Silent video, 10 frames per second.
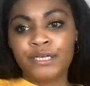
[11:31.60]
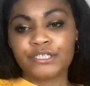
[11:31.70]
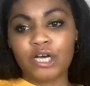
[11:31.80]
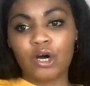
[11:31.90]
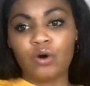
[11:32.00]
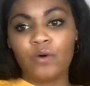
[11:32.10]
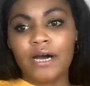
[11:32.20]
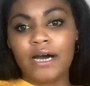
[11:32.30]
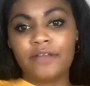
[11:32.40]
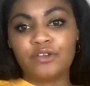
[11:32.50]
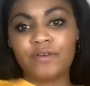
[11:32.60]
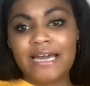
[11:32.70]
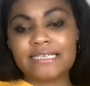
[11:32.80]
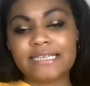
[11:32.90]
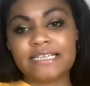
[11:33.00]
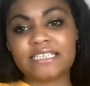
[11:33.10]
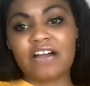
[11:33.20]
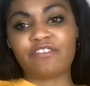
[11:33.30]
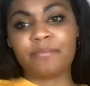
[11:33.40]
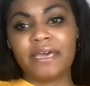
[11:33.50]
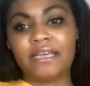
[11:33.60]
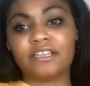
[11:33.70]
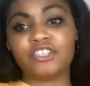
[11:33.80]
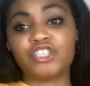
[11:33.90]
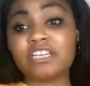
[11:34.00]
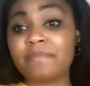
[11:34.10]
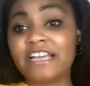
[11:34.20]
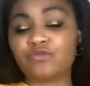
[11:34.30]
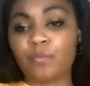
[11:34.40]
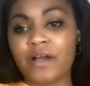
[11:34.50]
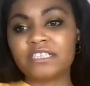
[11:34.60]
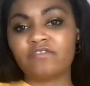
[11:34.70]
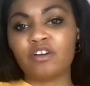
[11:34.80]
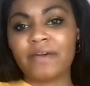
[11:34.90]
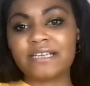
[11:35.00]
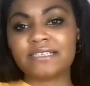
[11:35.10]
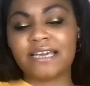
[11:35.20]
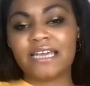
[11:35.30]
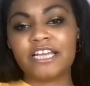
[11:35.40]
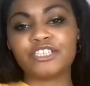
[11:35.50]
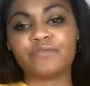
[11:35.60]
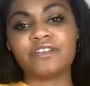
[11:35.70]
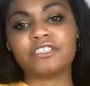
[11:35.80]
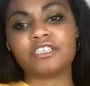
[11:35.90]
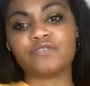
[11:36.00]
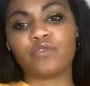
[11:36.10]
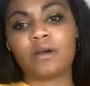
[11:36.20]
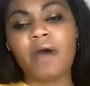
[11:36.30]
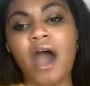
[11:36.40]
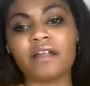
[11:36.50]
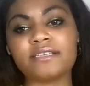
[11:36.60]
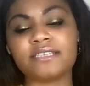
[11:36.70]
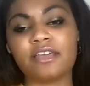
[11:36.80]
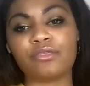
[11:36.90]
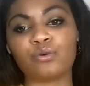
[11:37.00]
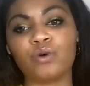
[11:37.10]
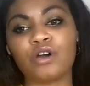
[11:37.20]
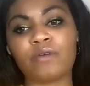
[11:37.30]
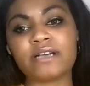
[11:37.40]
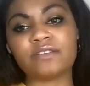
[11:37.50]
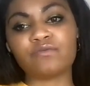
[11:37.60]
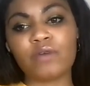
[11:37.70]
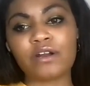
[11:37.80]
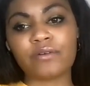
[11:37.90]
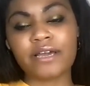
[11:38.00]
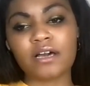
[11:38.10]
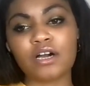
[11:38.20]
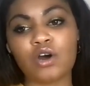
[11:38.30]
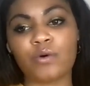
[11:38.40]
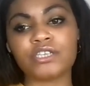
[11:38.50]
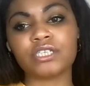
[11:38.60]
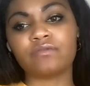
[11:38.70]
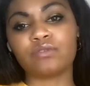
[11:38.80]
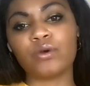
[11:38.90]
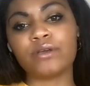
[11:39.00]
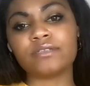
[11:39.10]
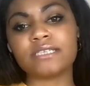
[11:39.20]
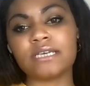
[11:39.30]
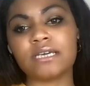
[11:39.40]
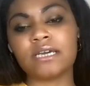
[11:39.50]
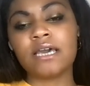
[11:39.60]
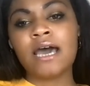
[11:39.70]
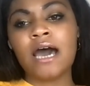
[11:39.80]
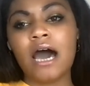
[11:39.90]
So the United States government legitimates repressive domestic and interventionist foreign policy through aggressive rhetoric, coercion of loyalty,